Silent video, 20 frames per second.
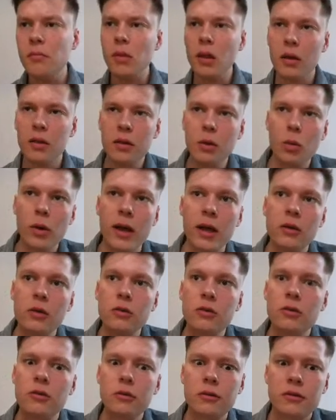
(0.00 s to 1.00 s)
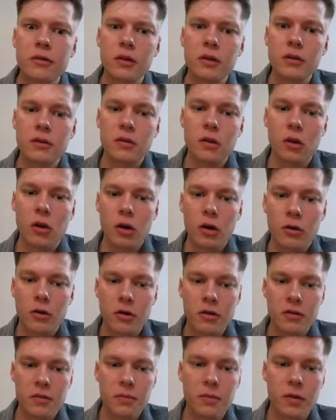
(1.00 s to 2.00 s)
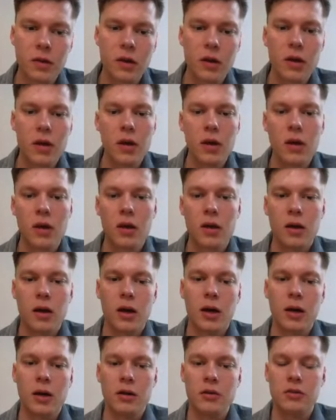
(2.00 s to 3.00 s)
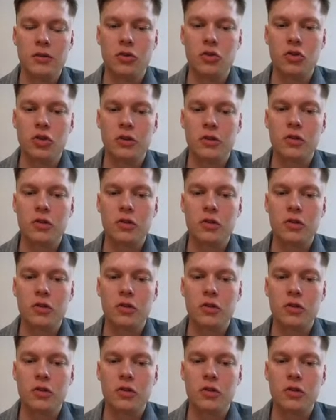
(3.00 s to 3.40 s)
The way you use these loggers is you just